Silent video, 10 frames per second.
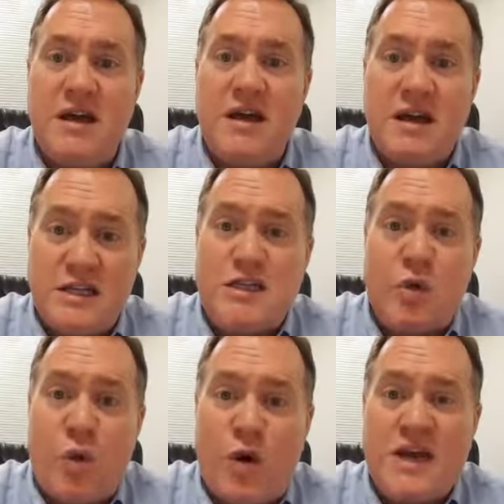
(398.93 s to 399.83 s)
it's a
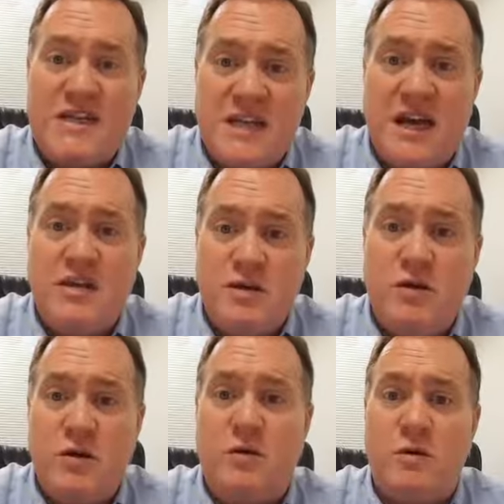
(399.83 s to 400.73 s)
warning sign to
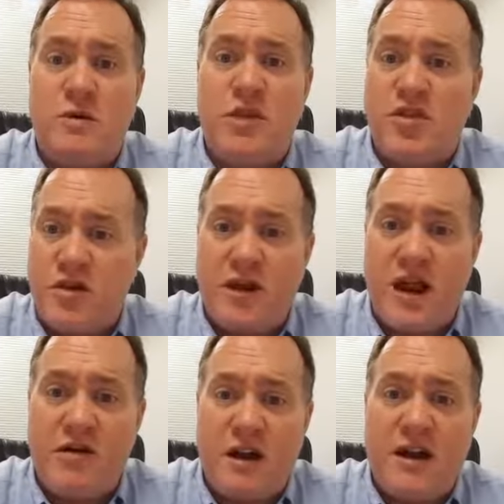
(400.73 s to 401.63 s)
you that they're getting
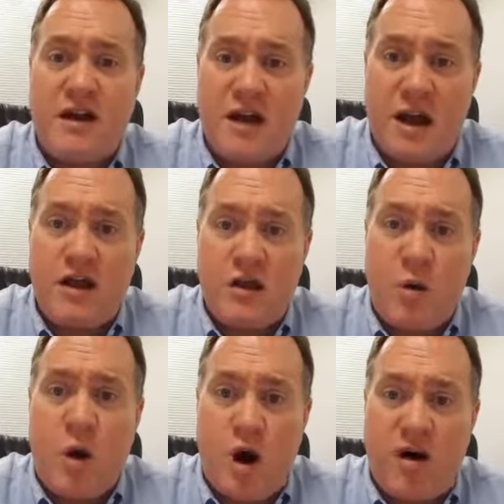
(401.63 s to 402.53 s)
ready to cut you
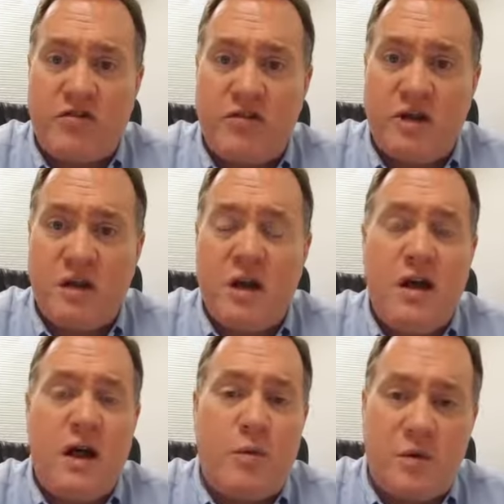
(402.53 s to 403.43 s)
off.
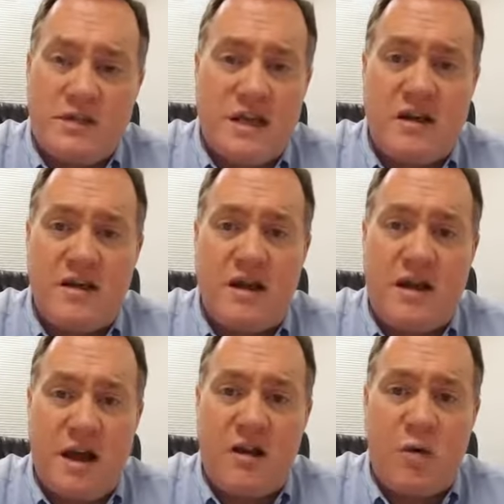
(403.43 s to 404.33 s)
And once they
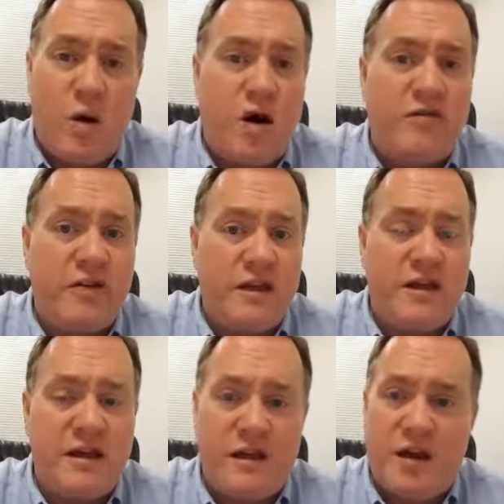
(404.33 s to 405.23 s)
cut you off,
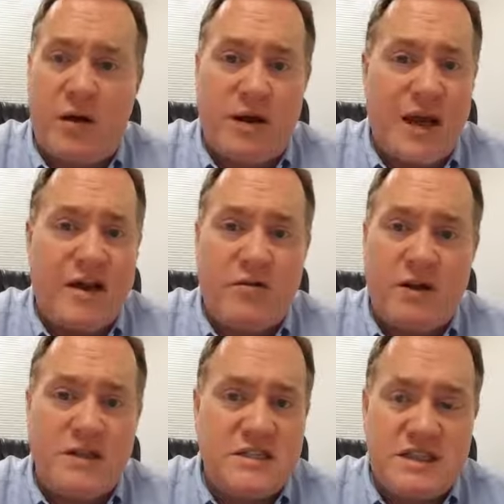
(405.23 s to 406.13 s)
getting
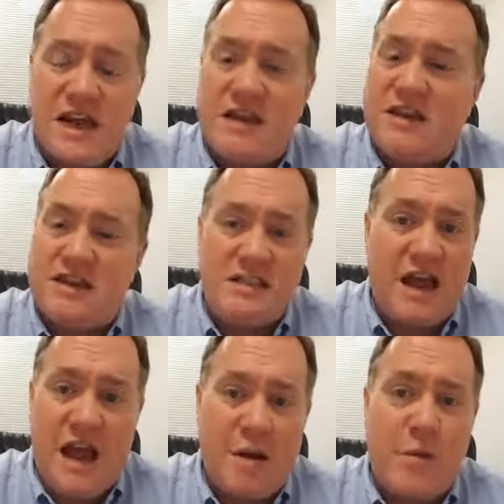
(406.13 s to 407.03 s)
reinstated doesn't
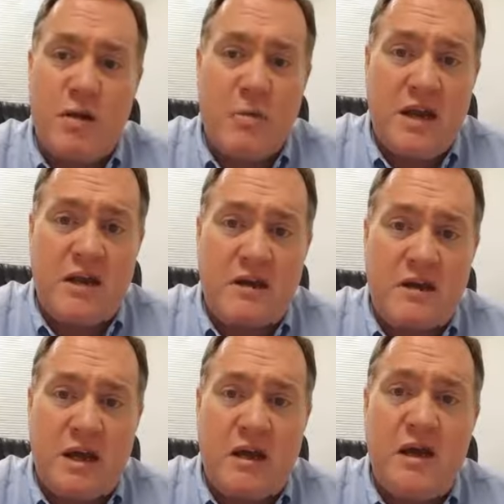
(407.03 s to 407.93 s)
happen
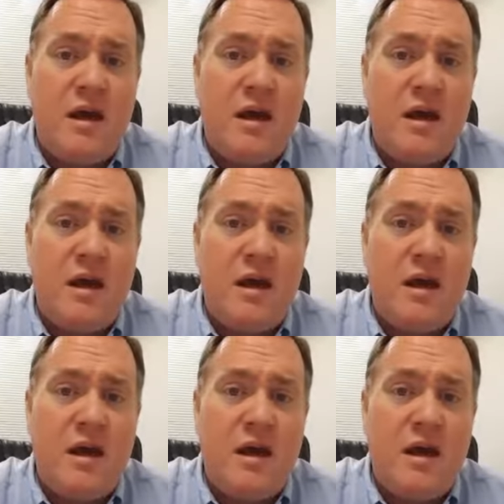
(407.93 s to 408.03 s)
immediately.